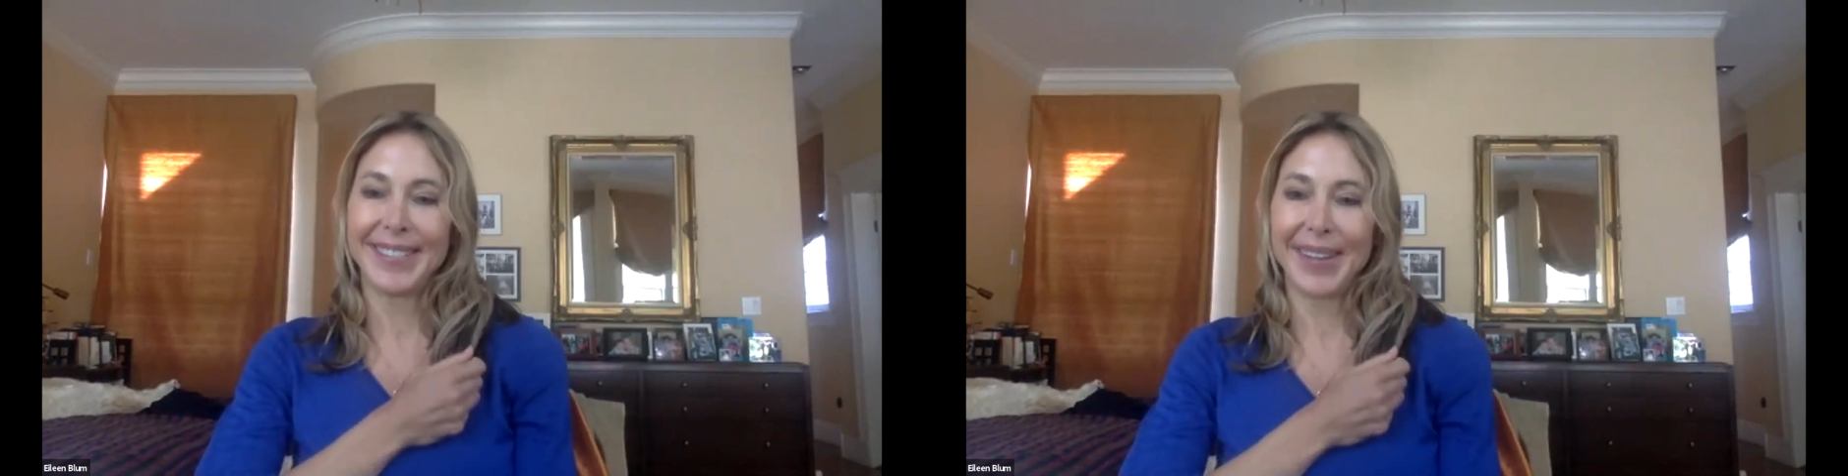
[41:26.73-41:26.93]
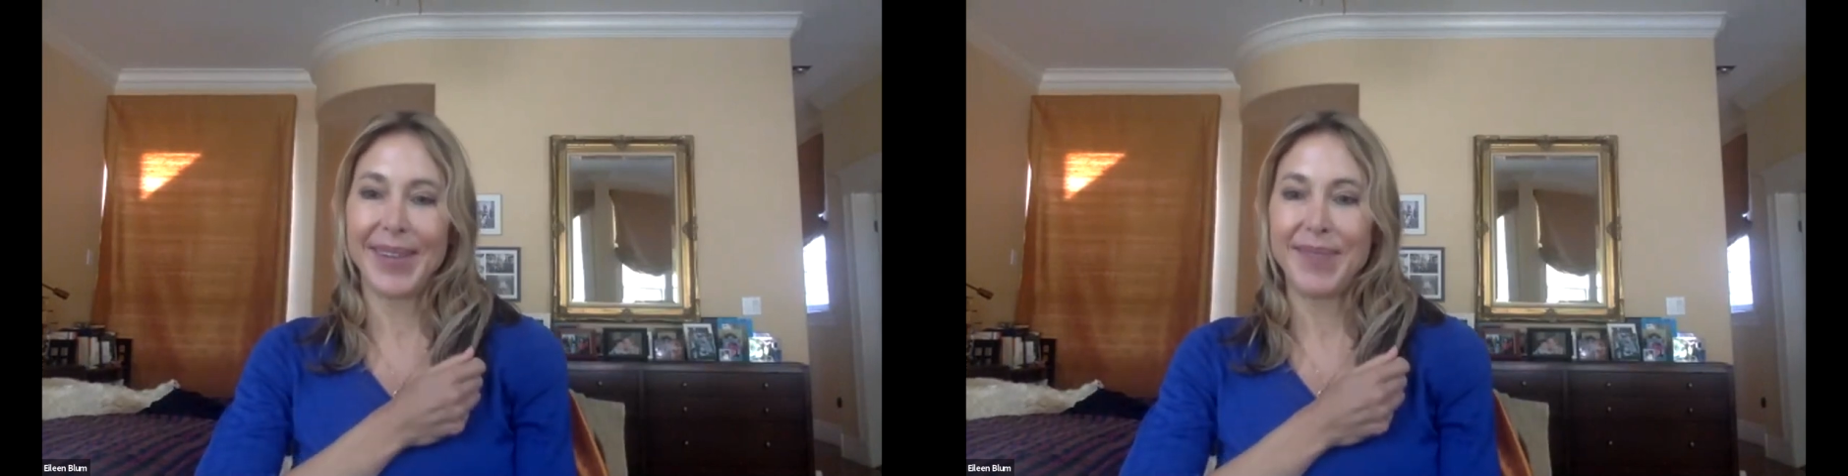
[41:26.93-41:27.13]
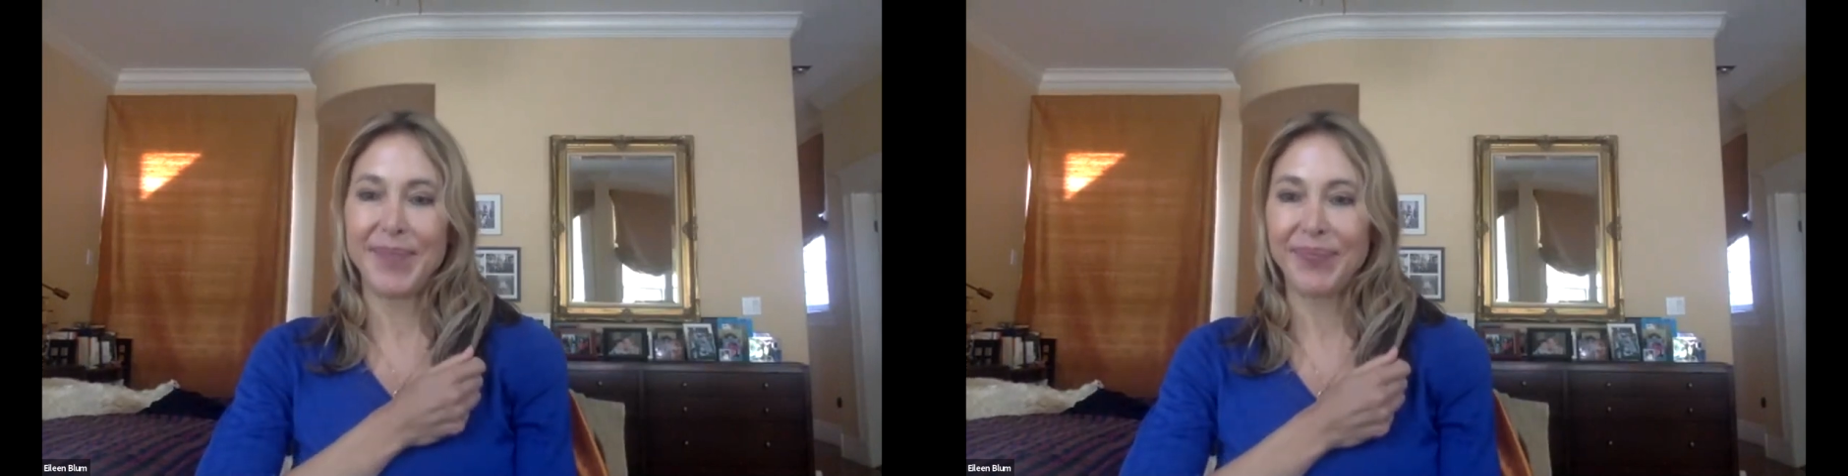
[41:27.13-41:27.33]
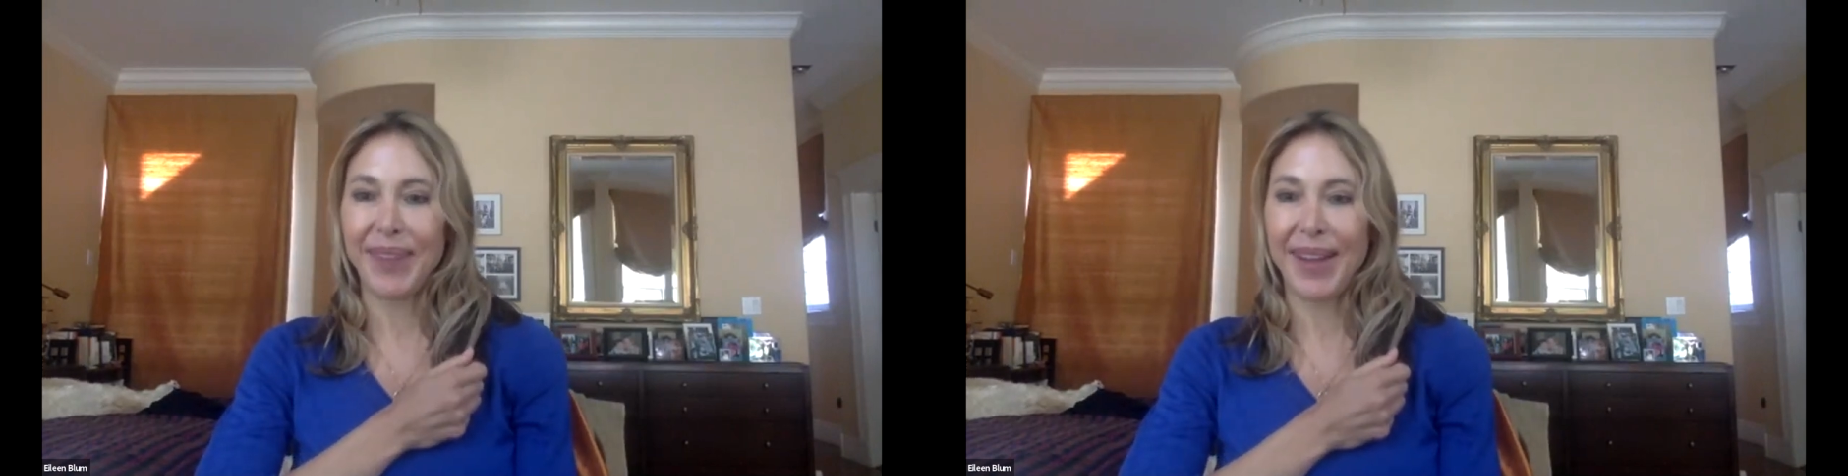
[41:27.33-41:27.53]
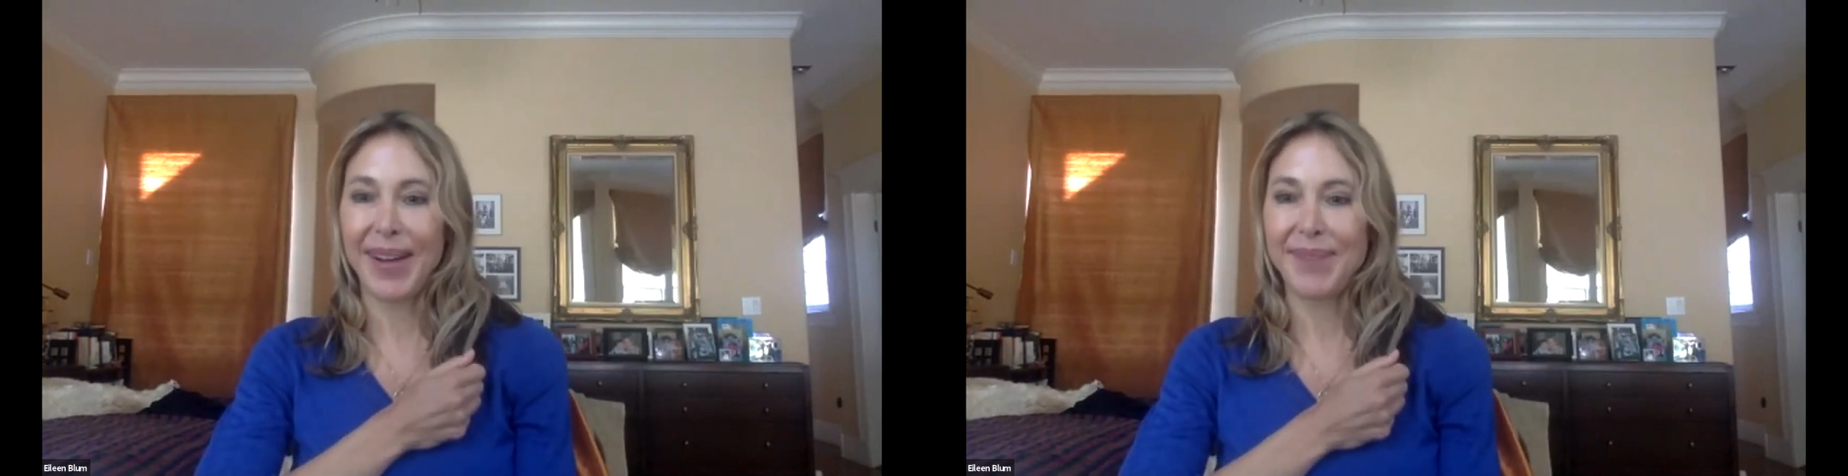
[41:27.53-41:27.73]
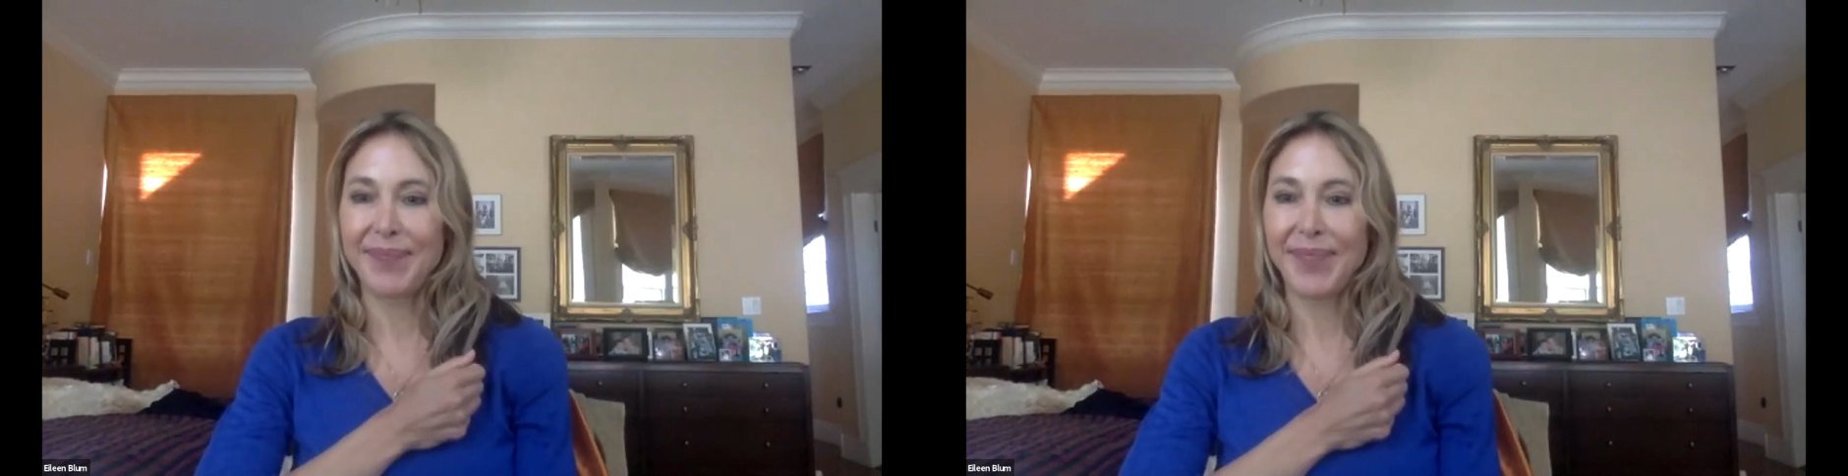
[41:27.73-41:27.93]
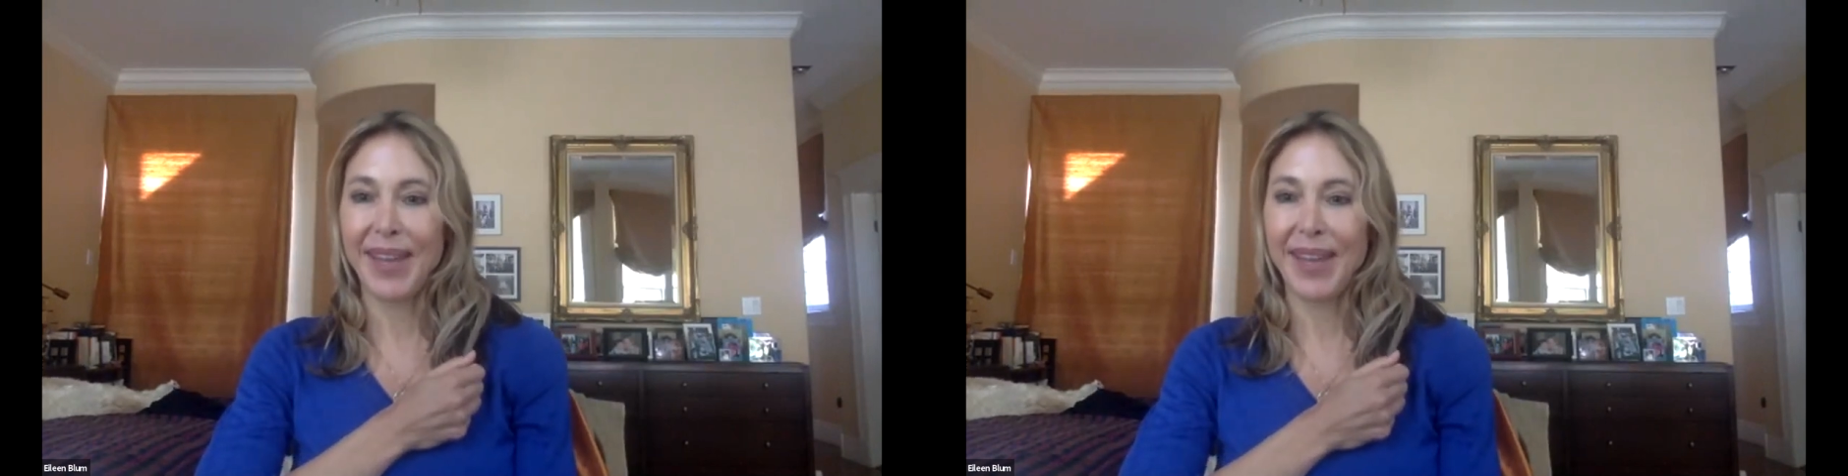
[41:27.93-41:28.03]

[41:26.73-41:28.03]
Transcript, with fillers: so um,